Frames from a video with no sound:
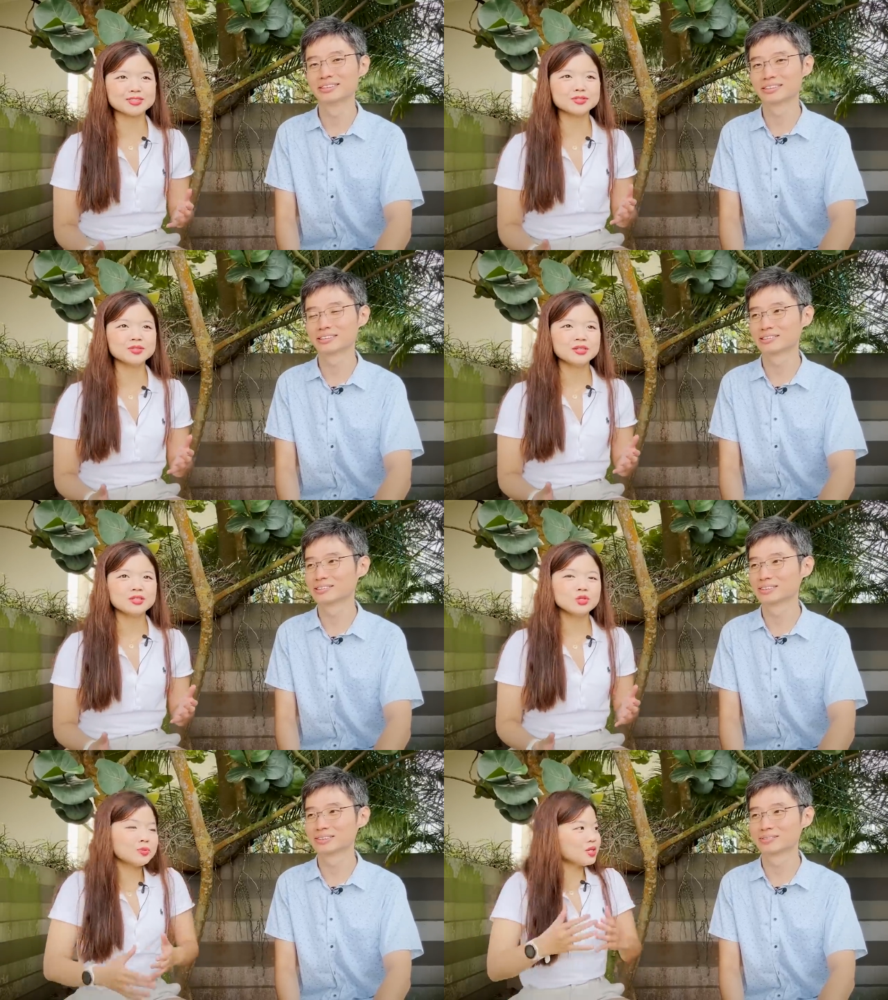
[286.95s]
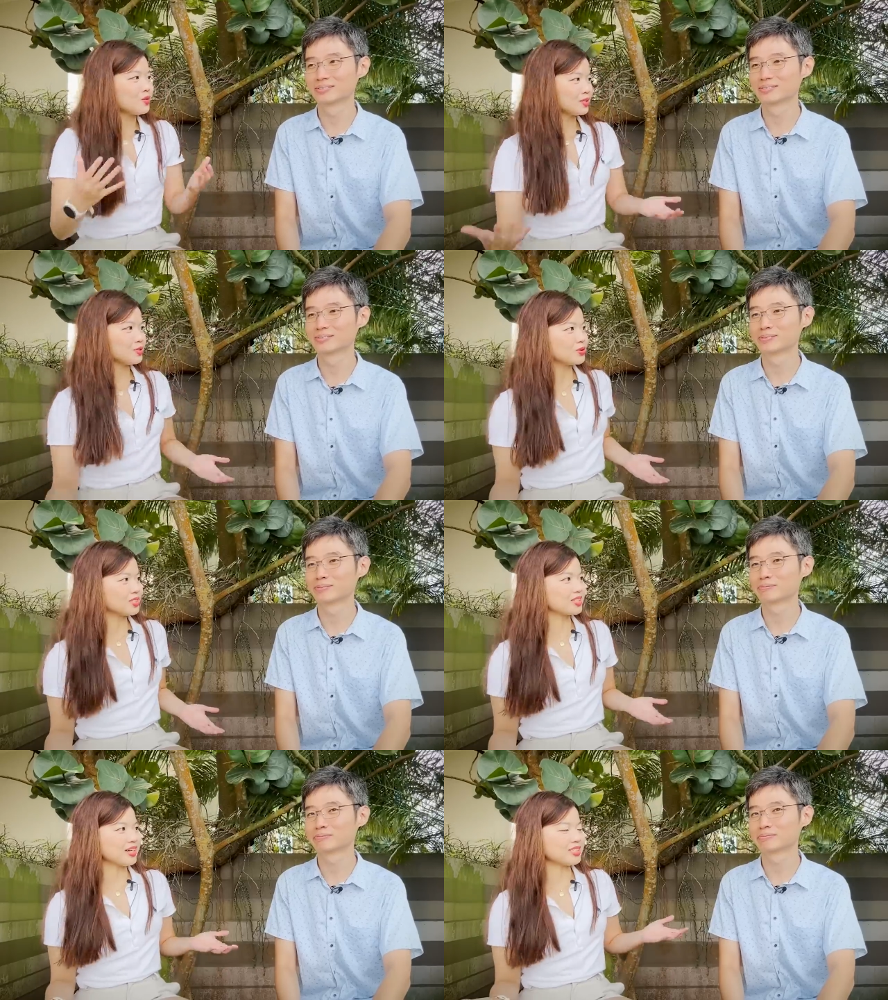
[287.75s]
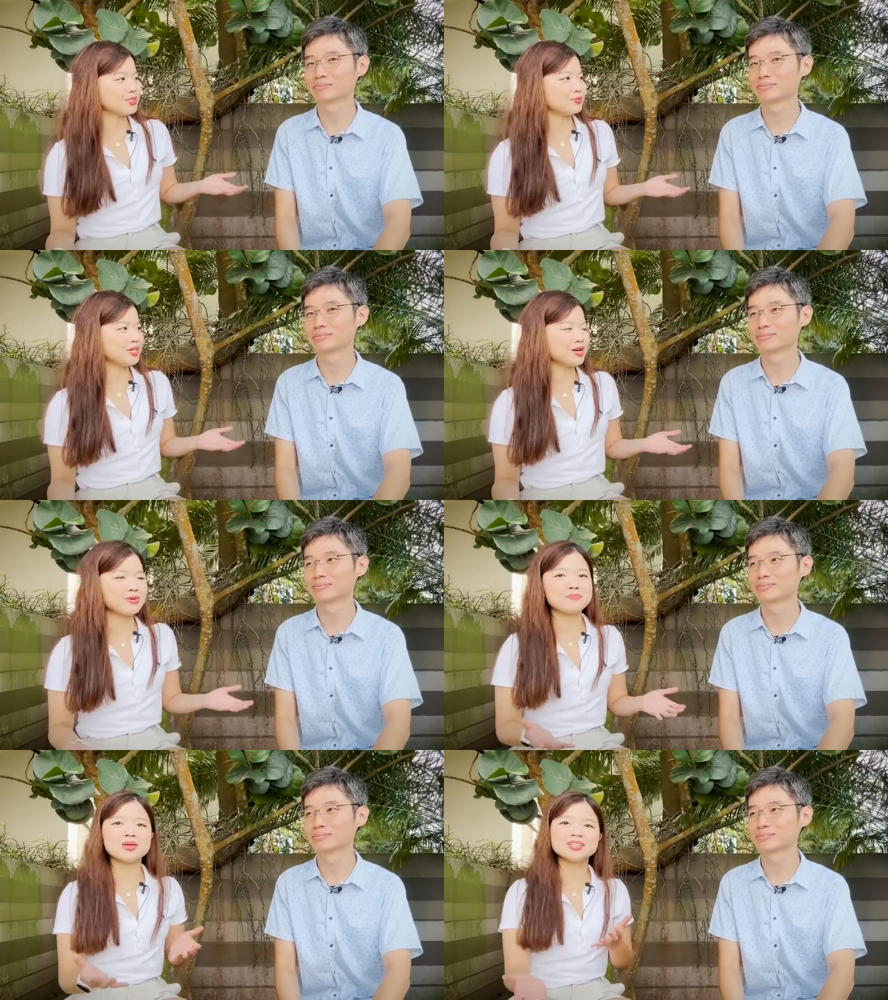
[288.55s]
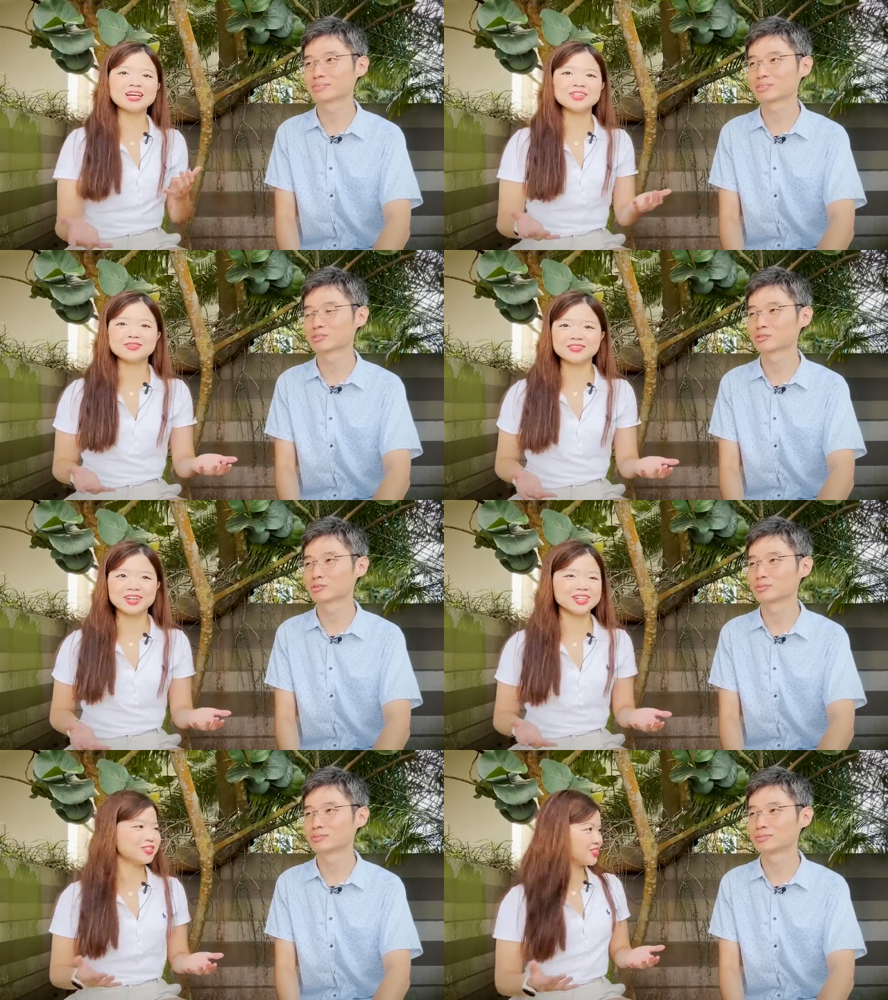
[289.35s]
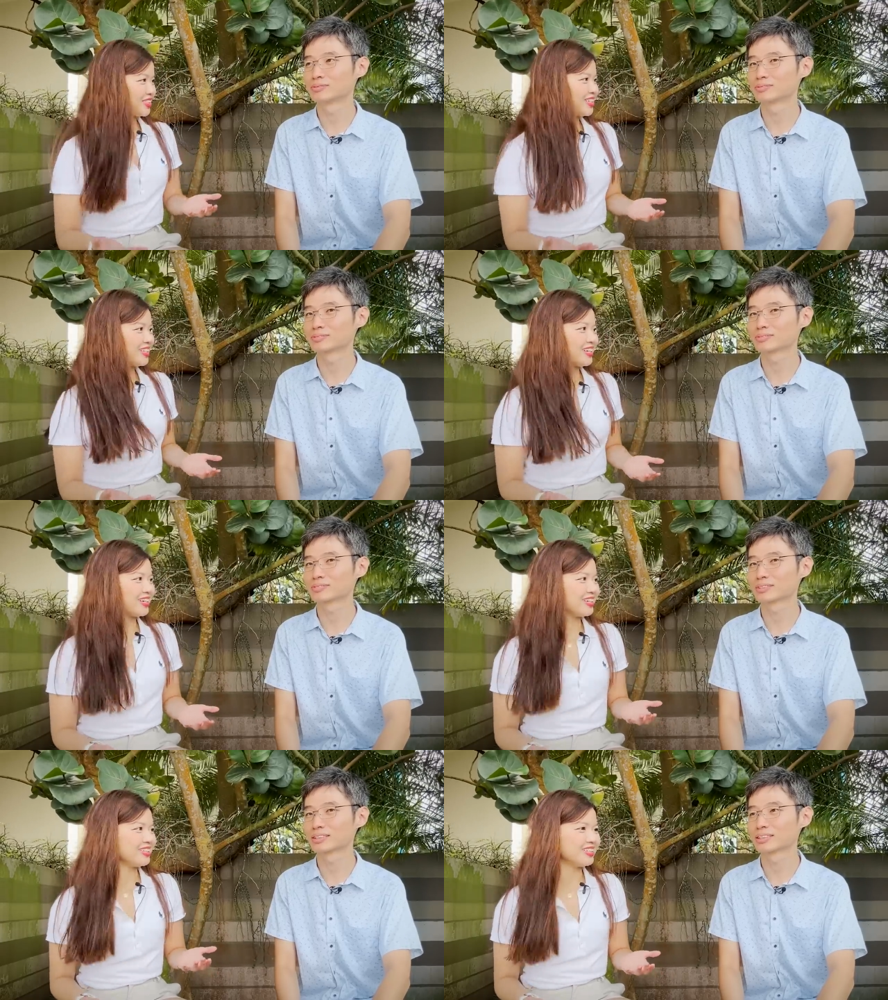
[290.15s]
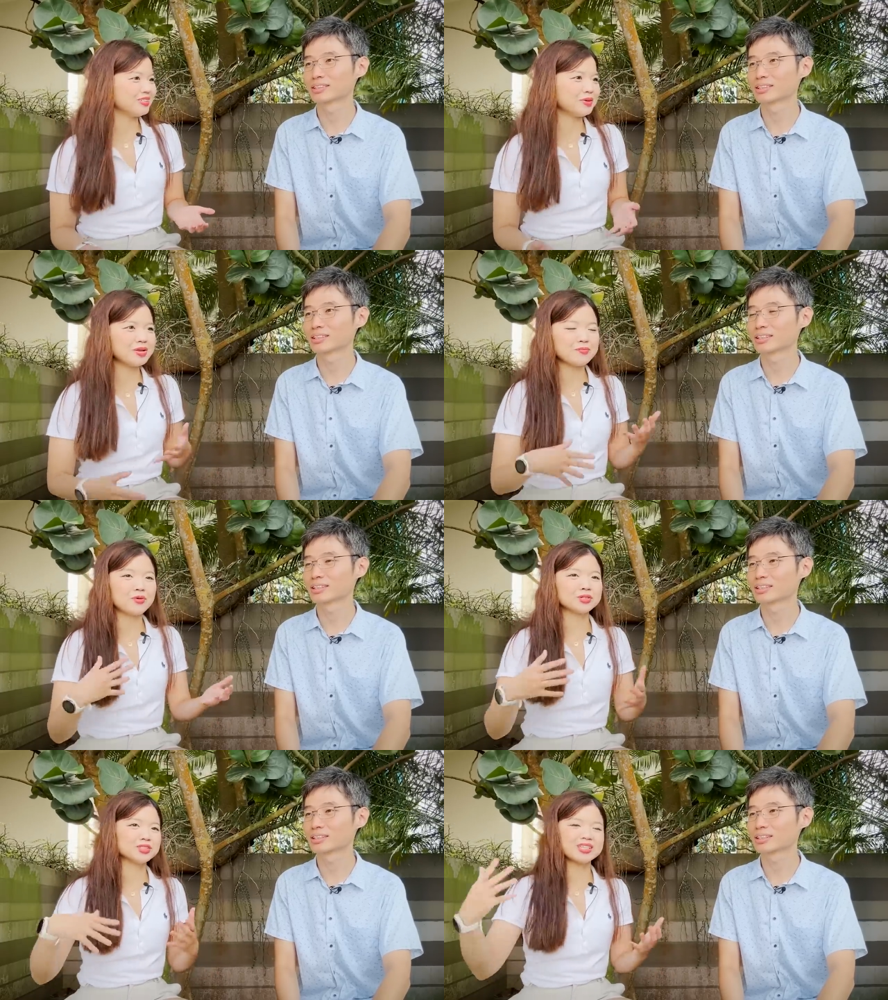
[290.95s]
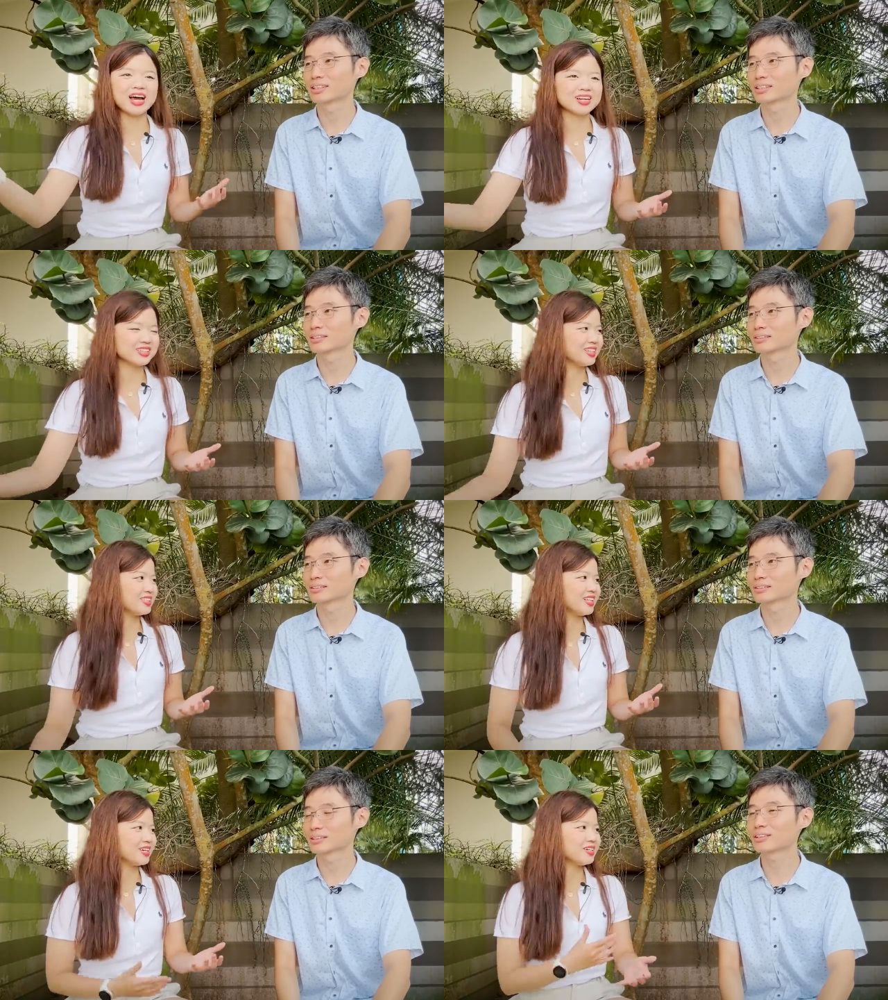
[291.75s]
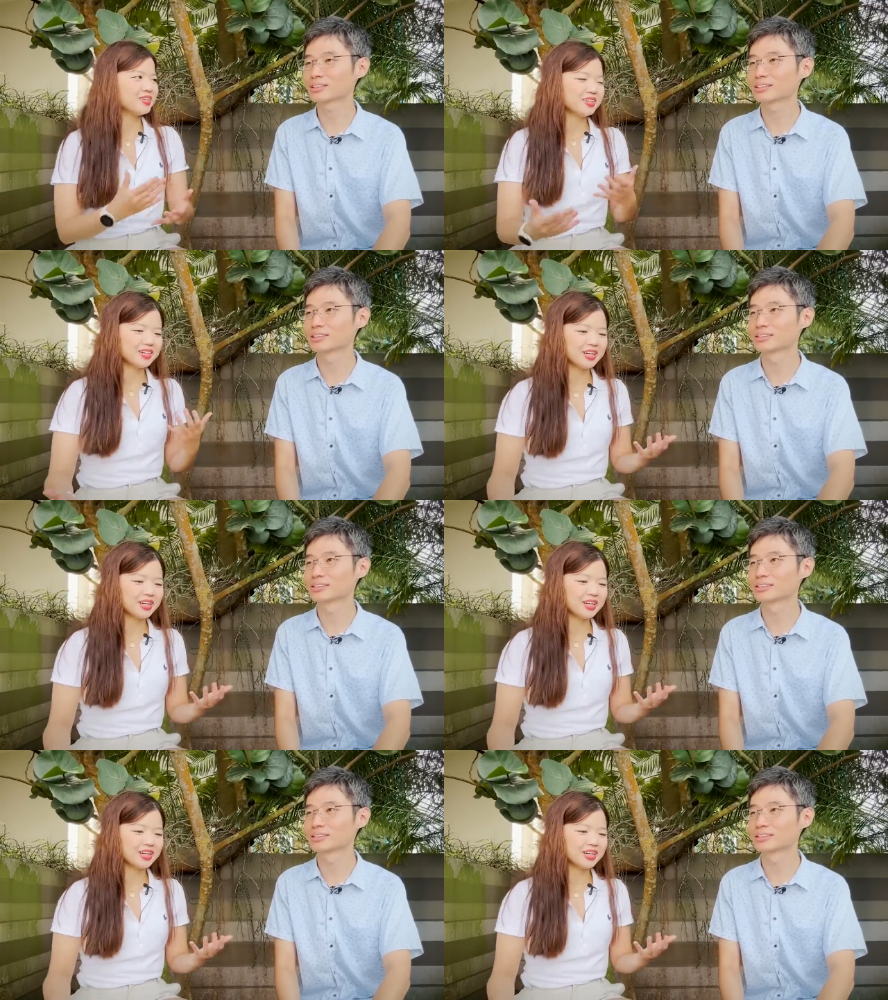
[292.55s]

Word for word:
Speaker 1: So nobody wanted to discuss it with me and my peers are not very interested uh, in it. Maybe they're more interested in other things like, uh.